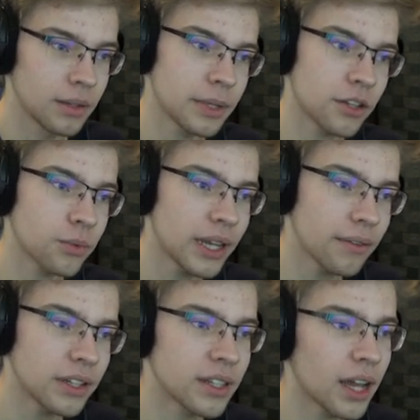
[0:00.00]
because we
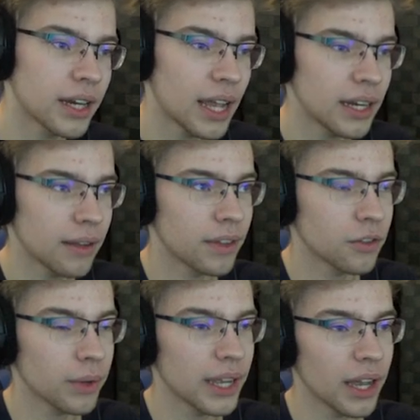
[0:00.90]
haven't done any of
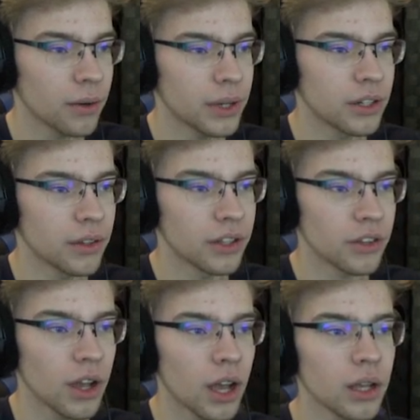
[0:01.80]
this. Wait, how do we do
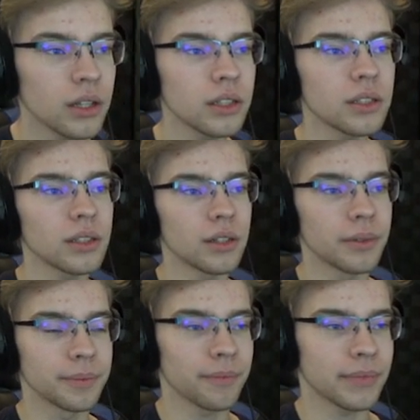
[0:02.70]
this? Oh,
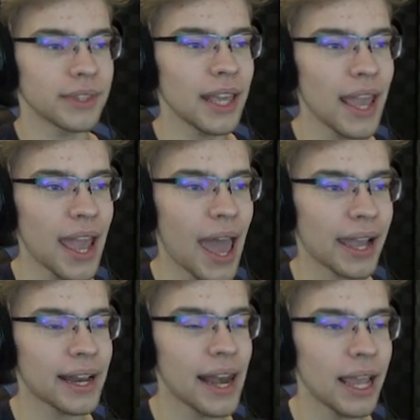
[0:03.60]

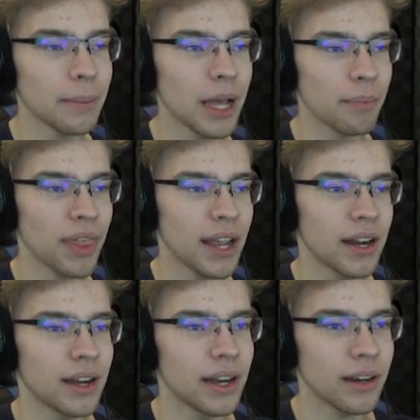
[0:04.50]
yeah, climb up
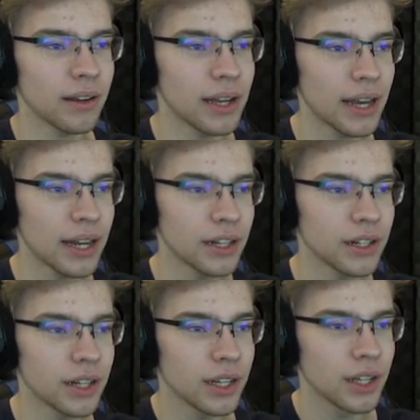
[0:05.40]
there, little
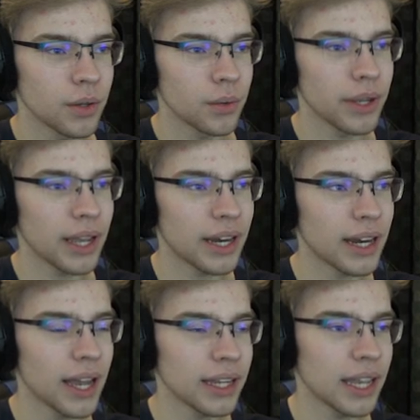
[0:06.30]
Leonard. We gotta
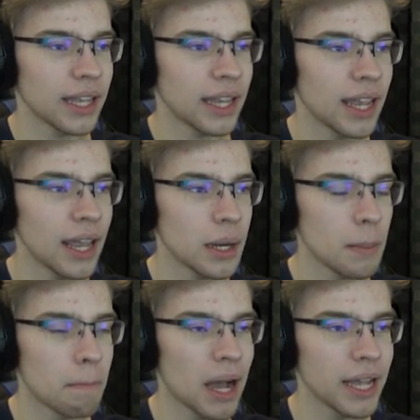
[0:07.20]
not get
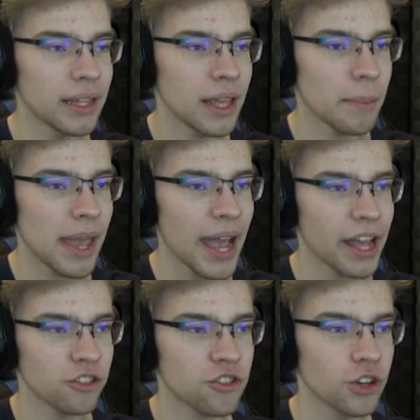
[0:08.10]
hit by them
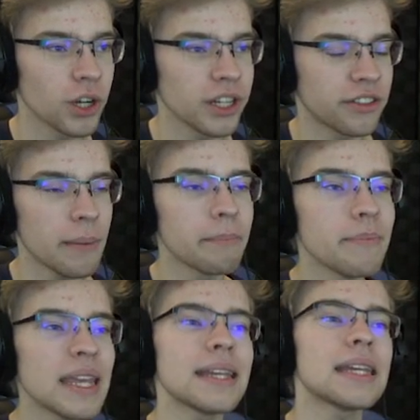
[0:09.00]
asteroids,
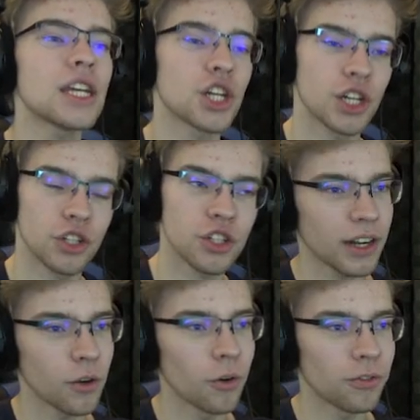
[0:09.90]
them meteors.
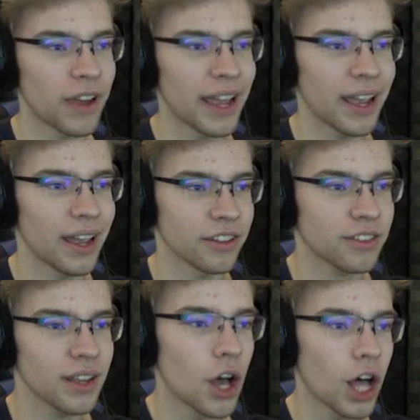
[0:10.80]
Gotta go
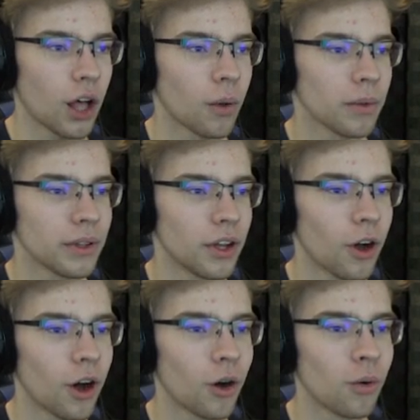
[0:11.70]
fast. Uh-oh.
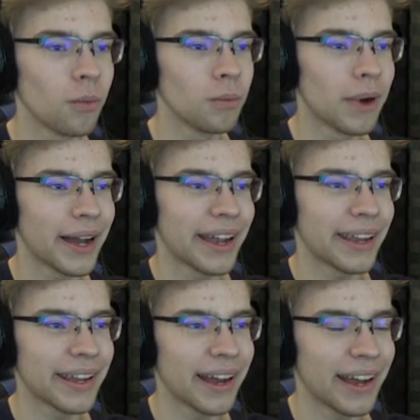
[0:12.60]
Oh
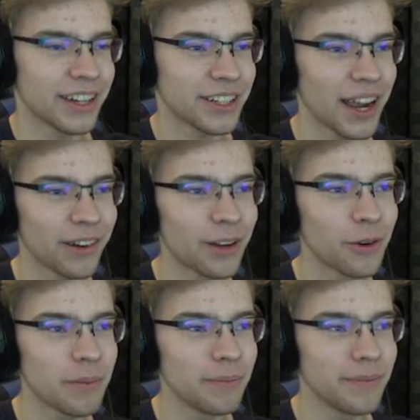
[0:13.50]
my gosh, how did
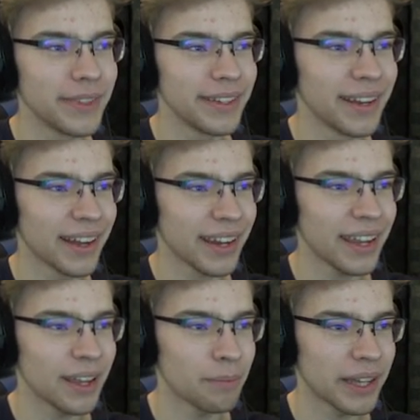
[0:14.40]
we not
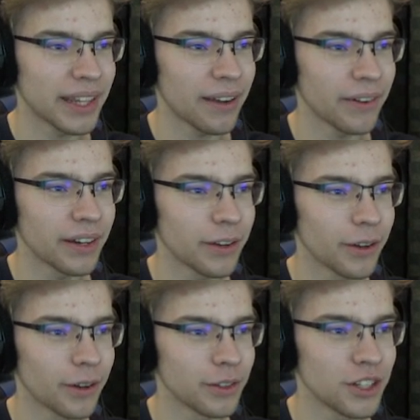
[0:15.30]
get hit by that one.
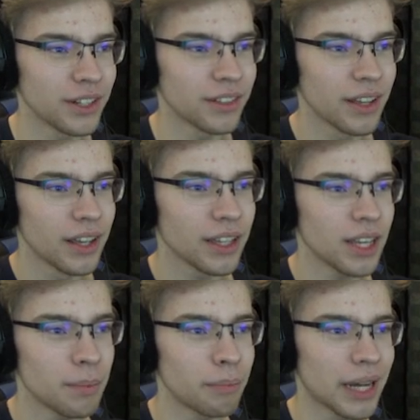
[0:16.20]
Oh, geez.
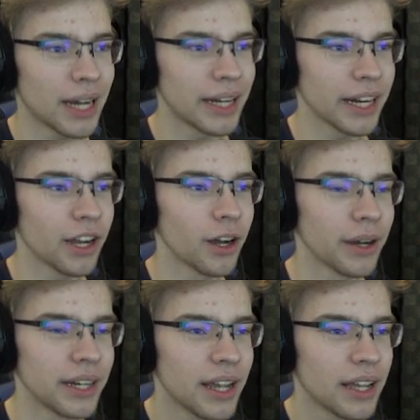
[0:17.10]
Keep on
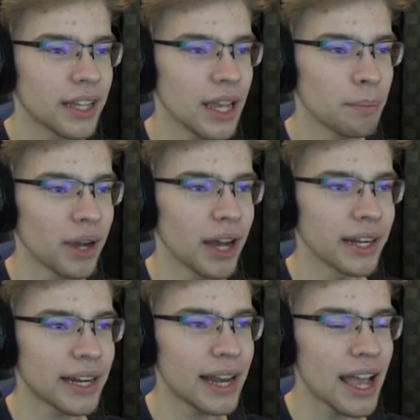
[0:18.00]
going, keep
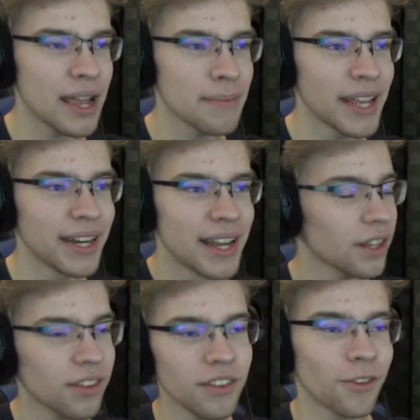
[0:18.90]
on climbing.
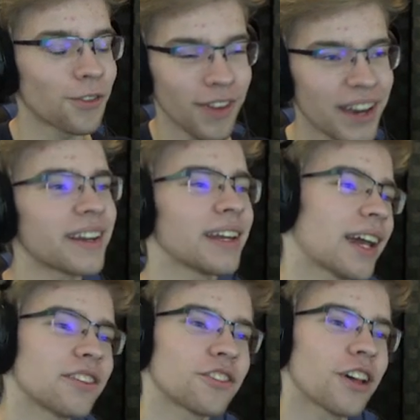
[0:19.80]
This is a very
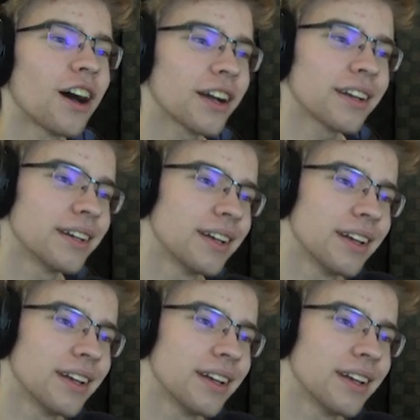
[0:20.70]
nice song.